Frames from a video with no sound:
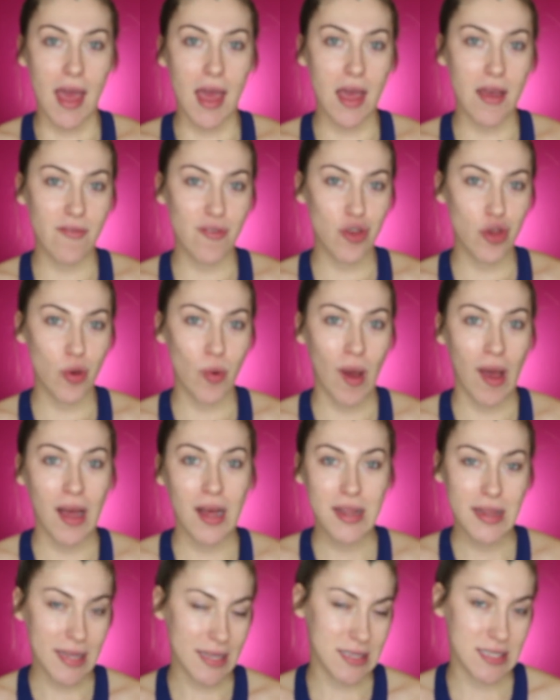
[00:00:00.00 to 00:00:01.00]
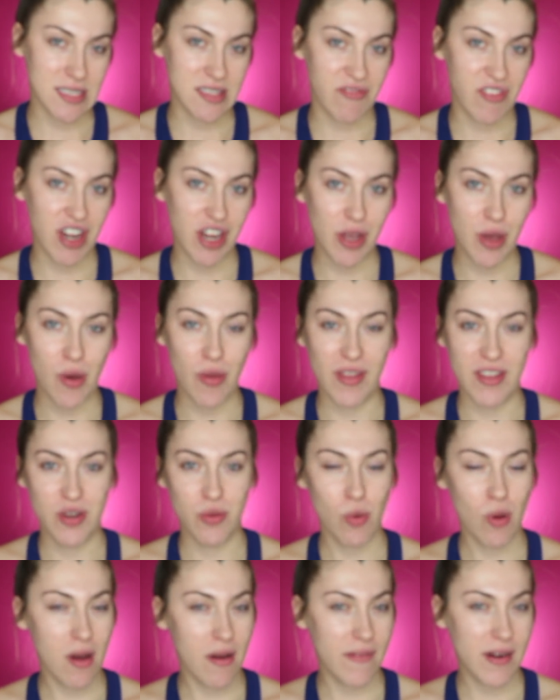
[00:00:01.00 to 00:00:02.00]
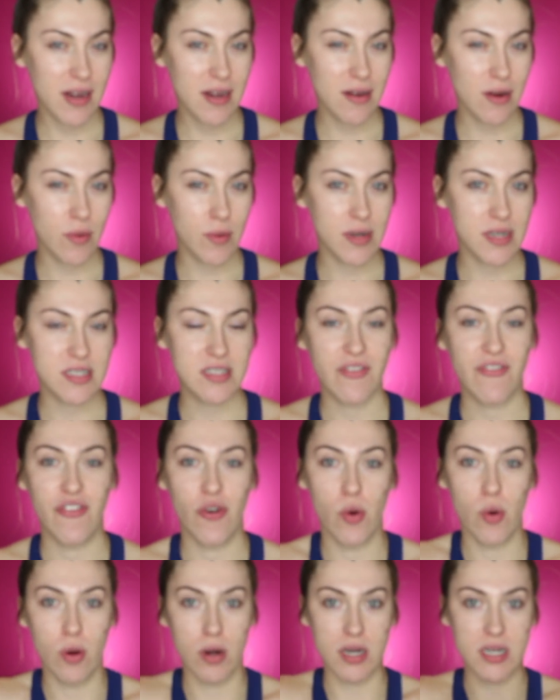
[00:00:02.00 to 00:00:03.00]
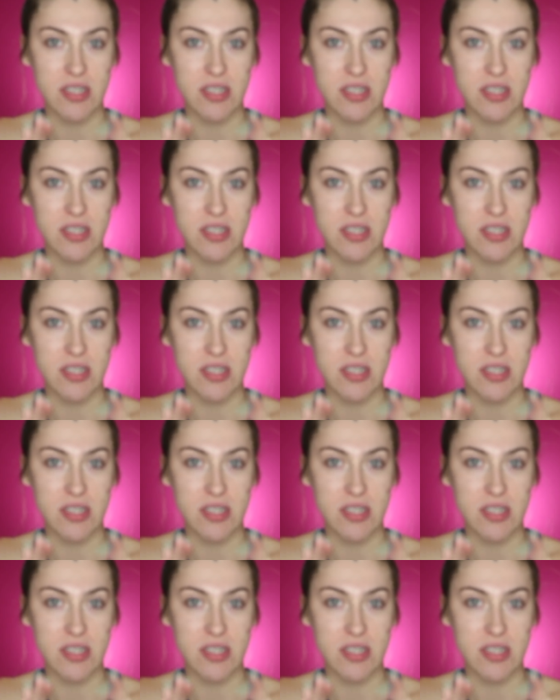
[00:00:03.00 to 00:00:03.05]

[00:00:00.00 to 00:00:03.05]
If you click this video, then you already know what it's for.